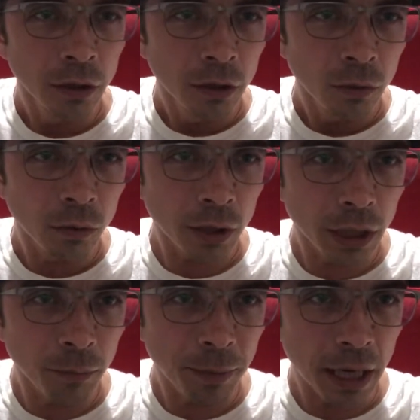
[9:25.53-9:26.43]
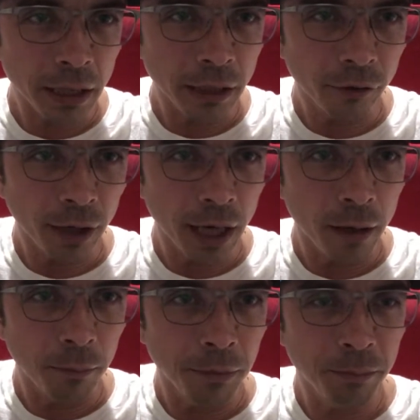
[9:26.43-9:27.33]
What up, Allie
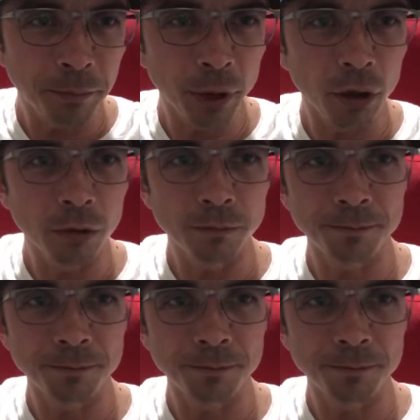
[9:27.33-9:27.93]
Graham Mimpo?